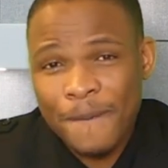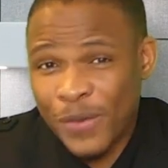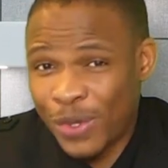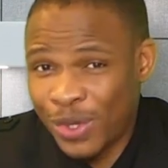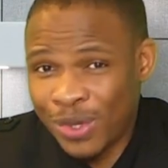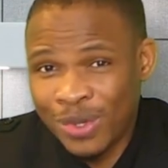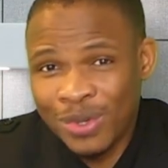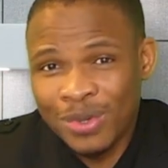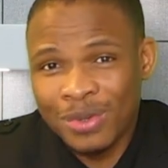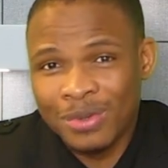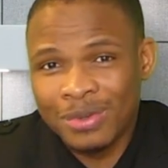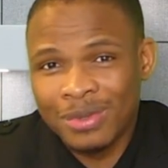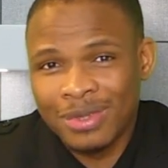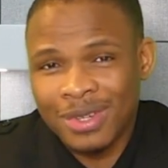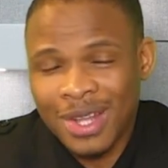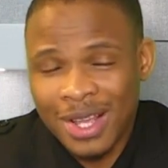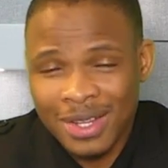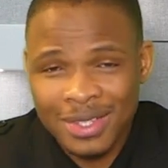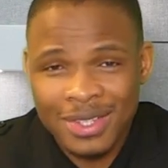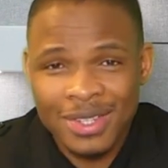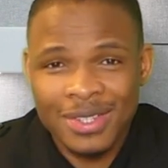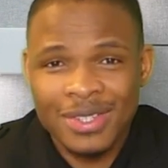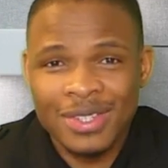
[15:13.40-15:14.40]
You know,
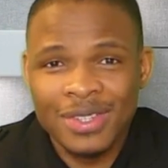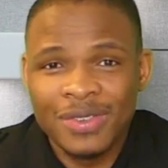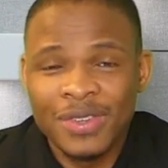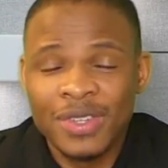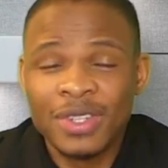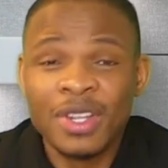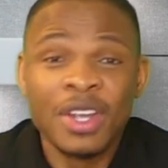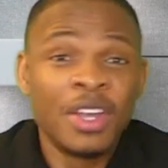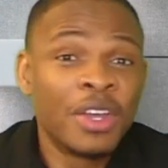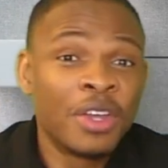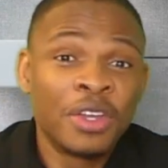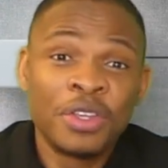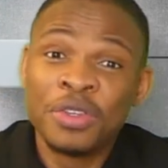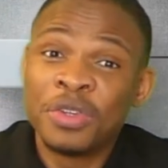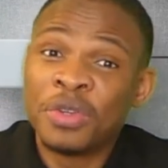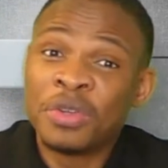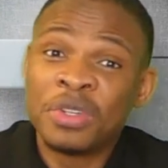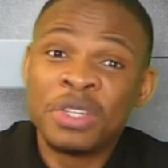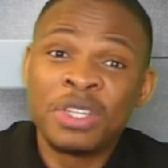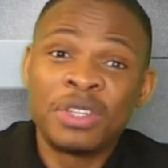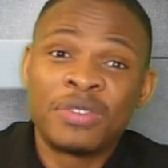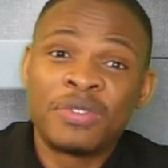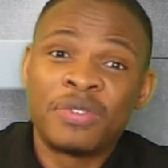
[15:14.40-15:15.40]
that's the secret. You
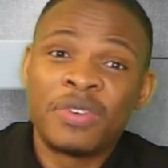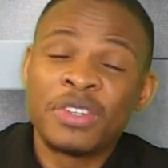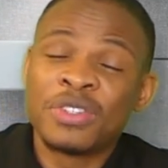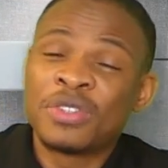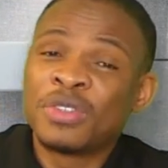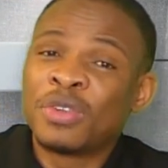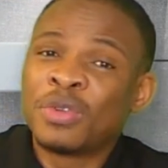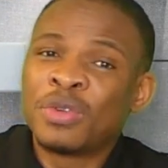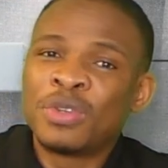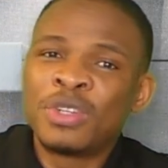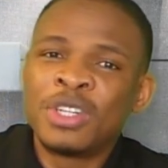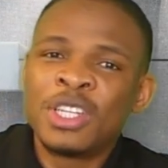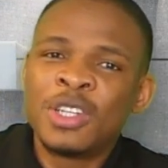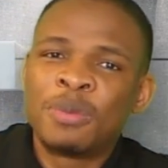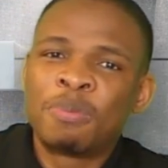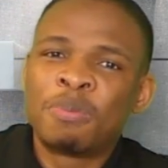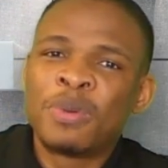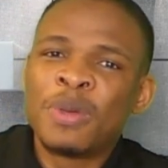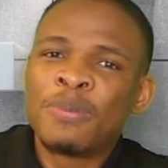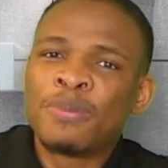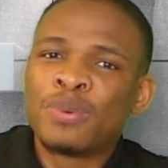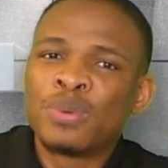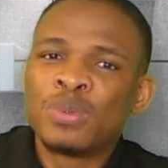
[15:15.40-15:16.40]
don't need friends. You don't need
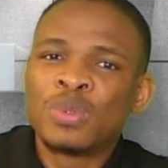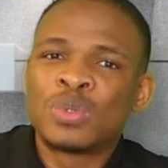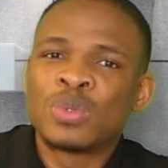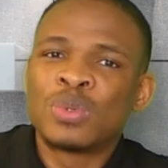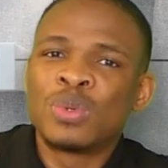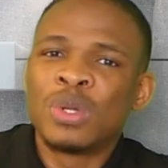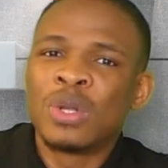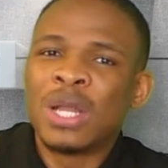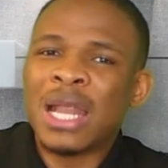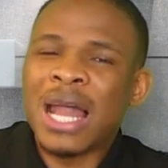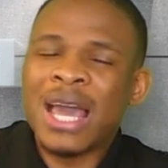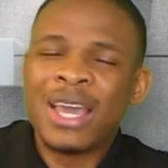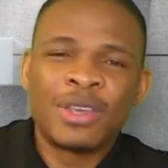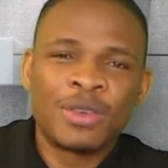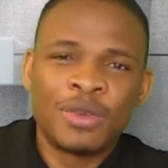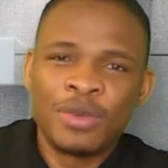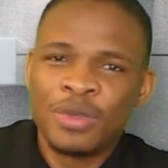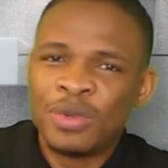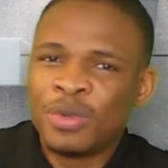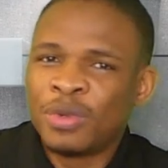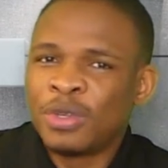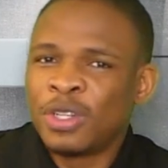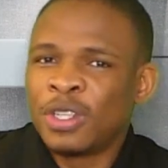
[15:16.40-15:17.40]
people to like
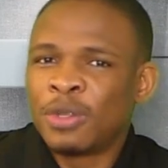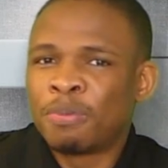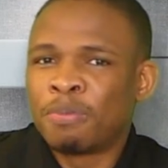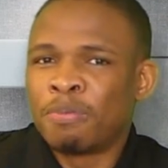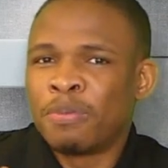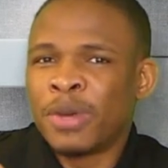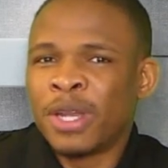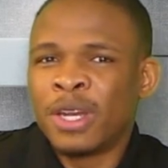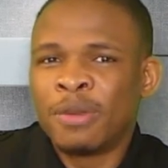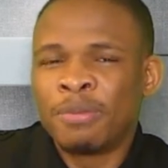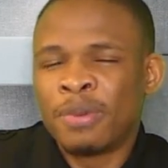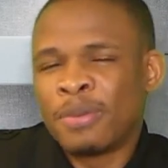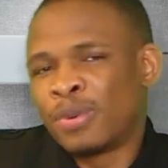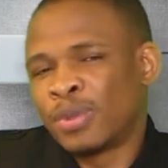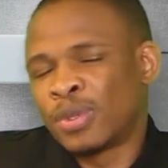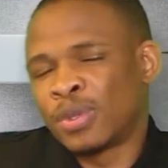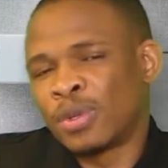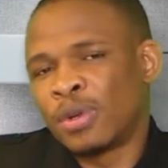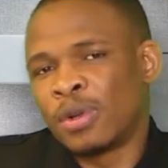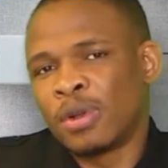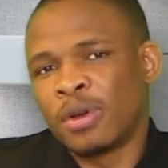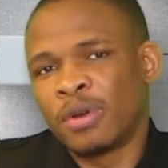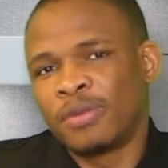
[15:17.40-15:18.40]
you. You don't need many people
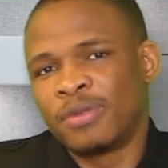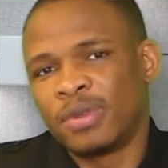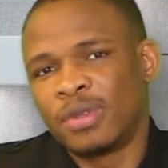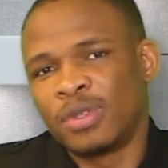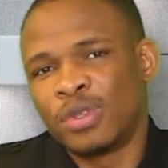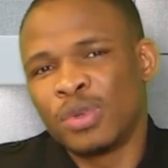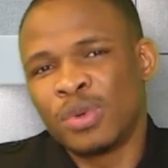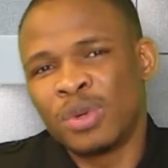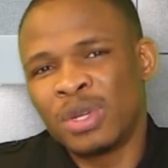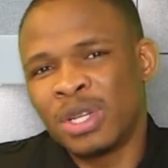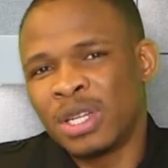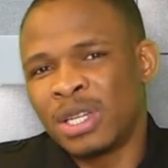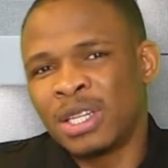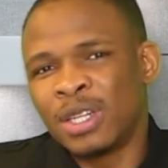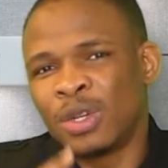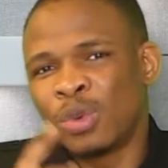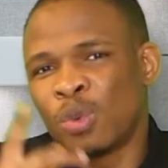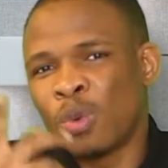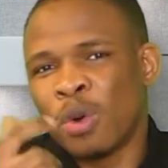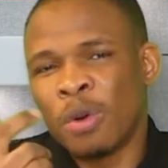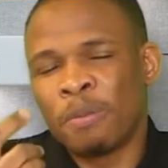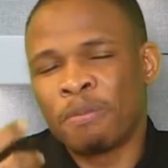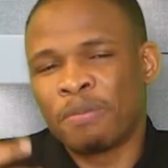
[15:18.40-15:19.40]
to love you. You only
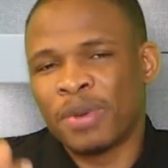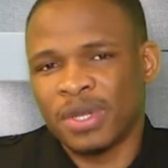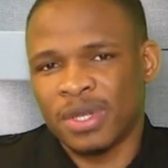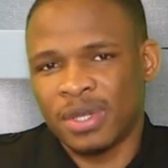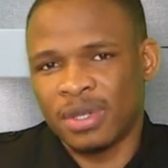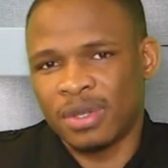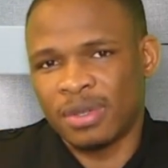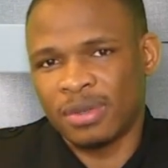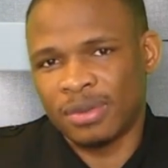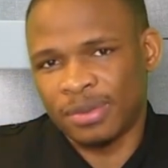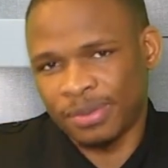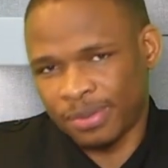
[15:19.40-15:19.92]
need one person.